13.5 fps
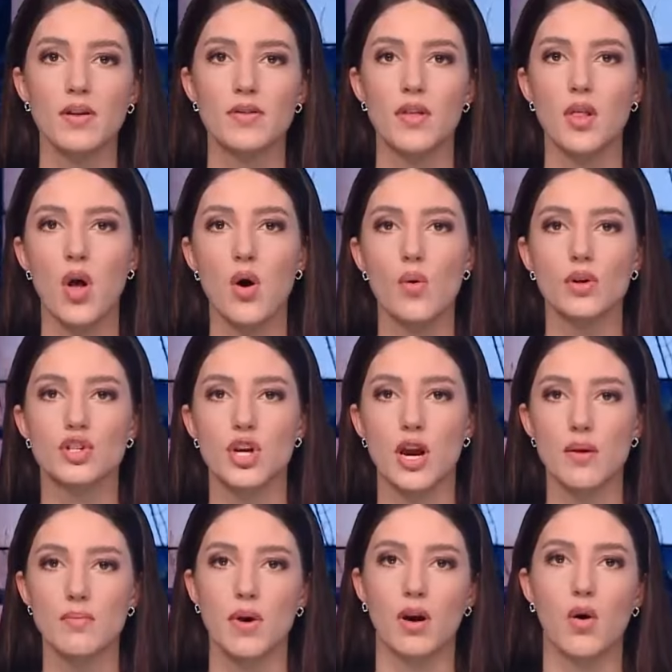is the lower
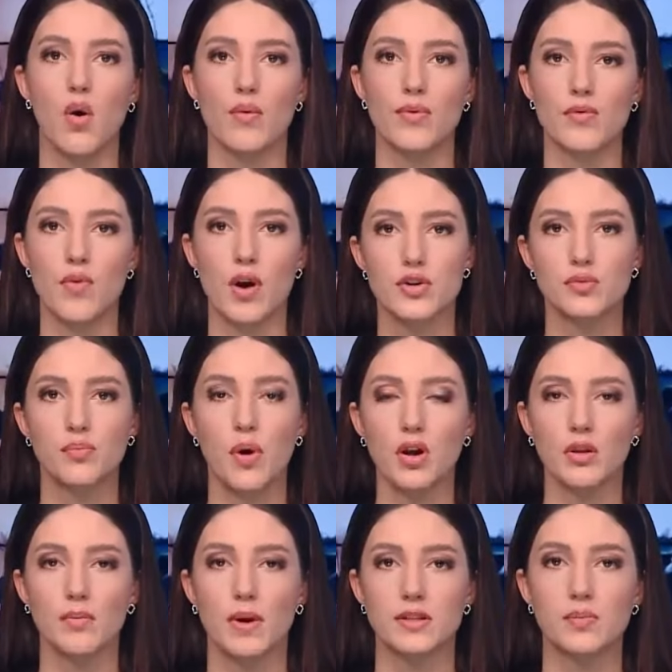chamber of the Russian
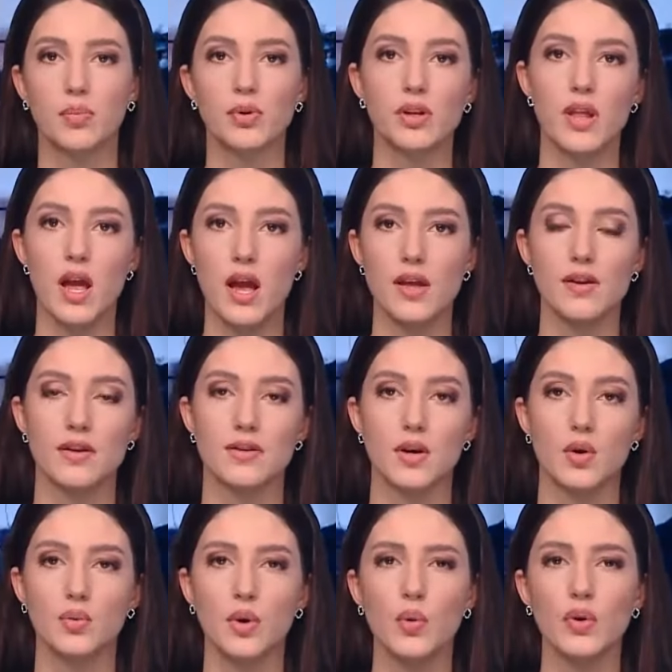parliament, Putin added.
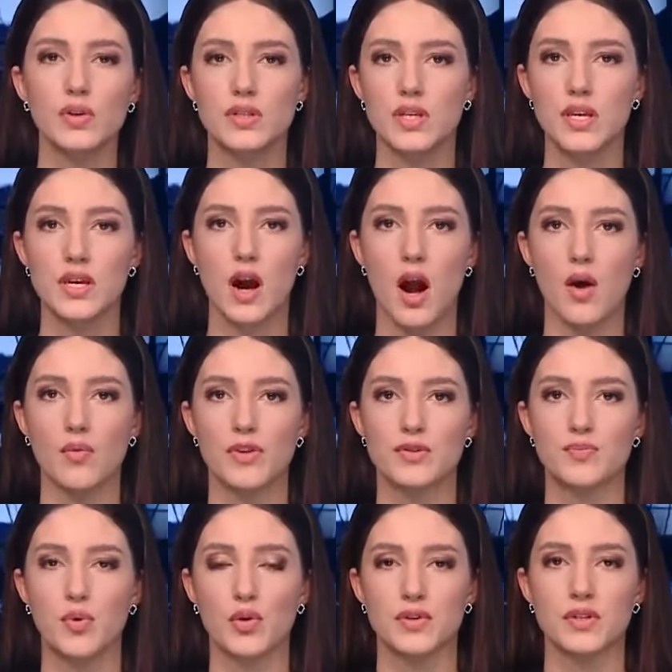We will see how this
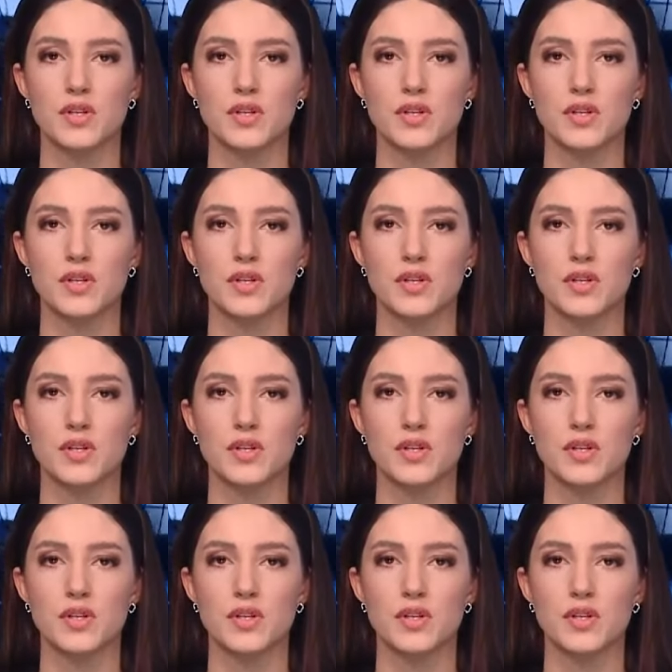process